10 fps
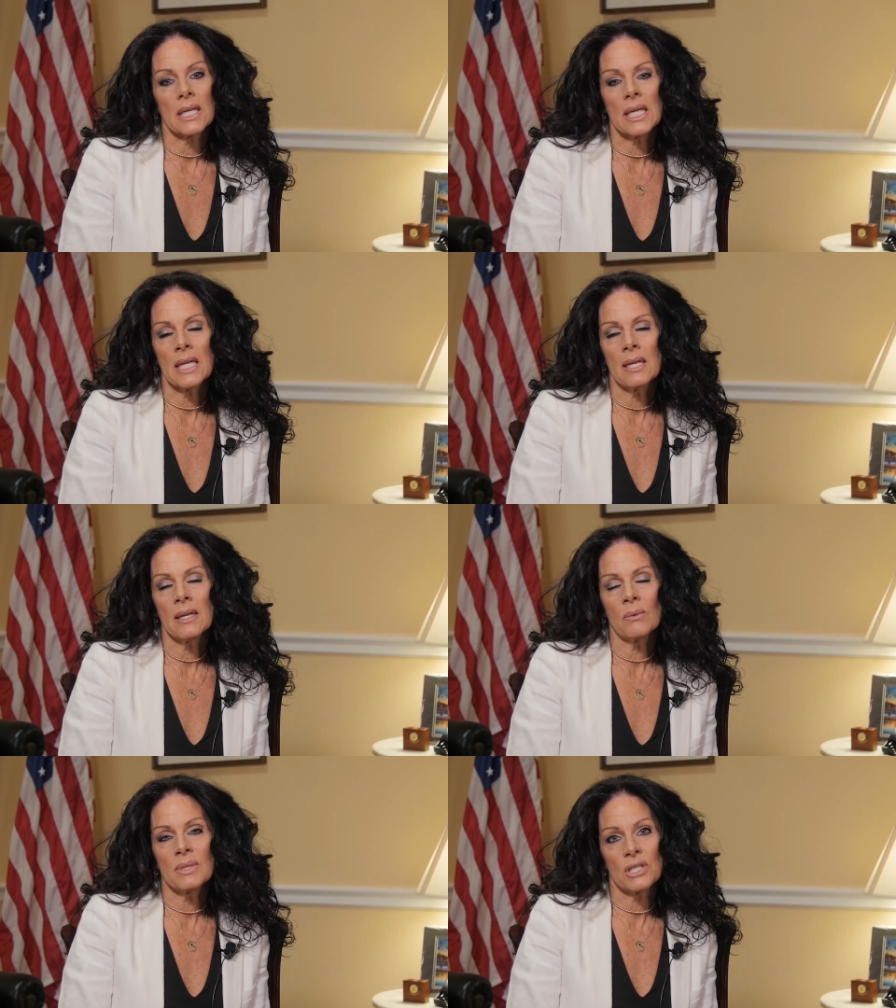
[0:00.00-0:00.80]

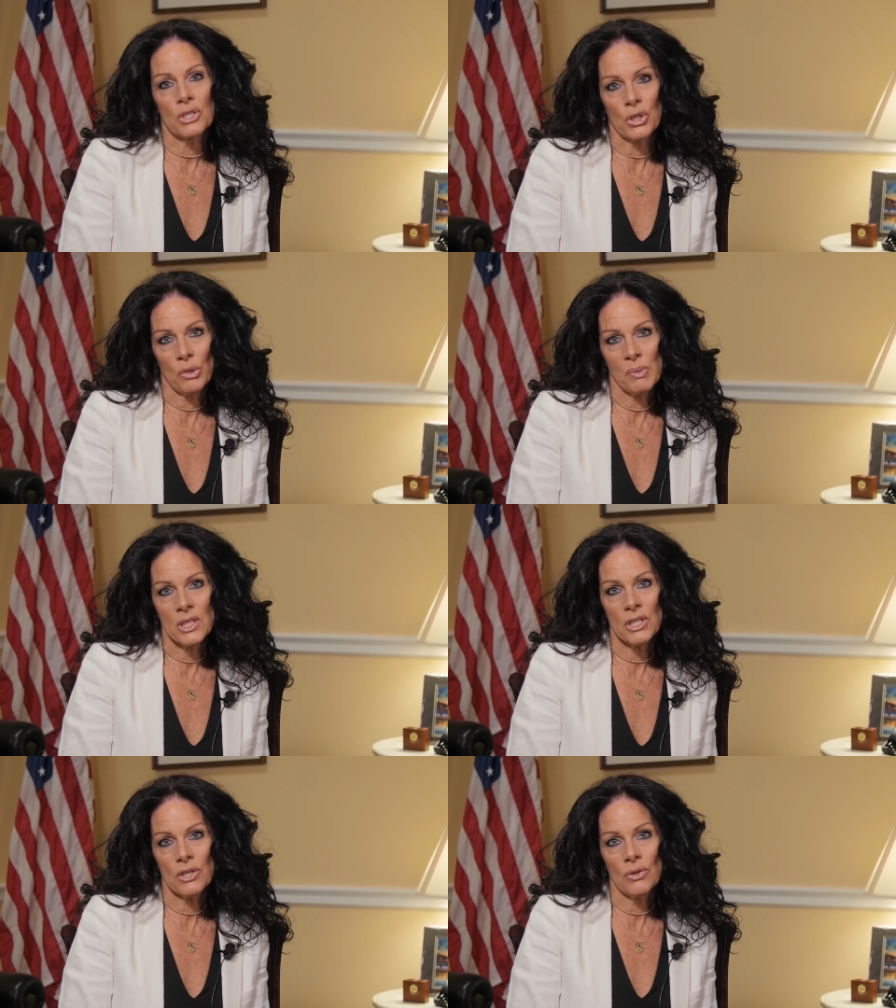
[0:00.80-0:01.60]
He was
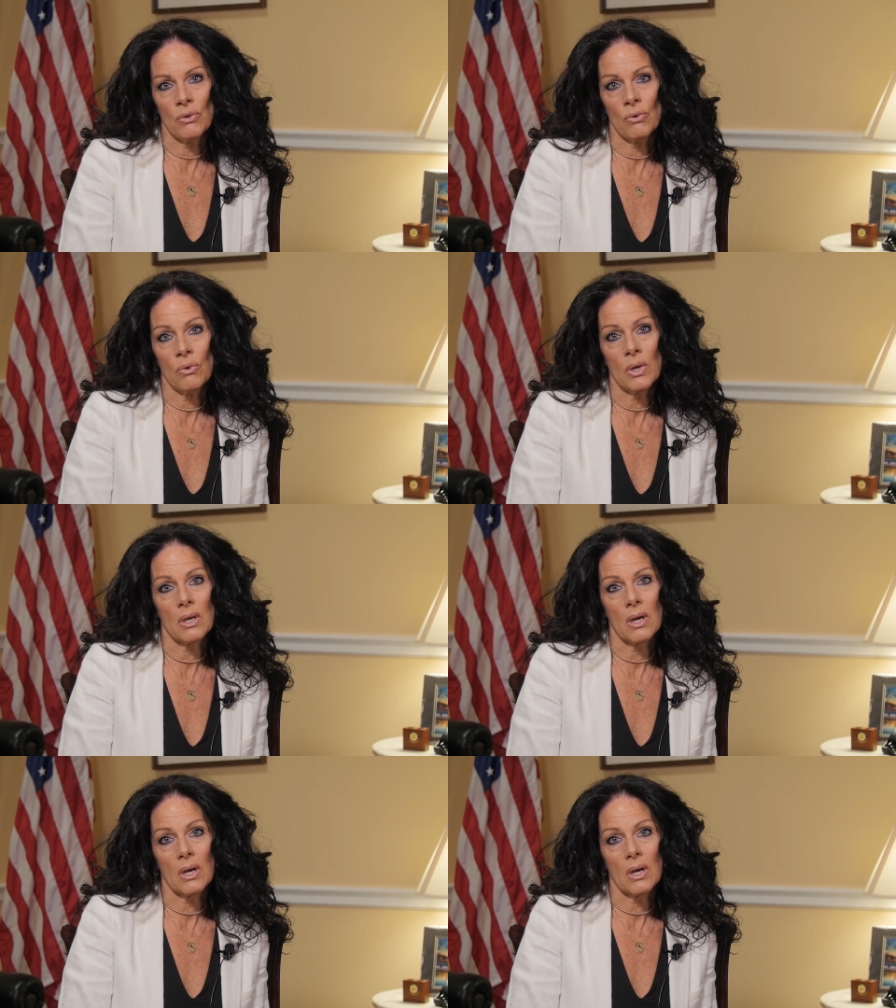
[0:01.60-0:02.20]
determined to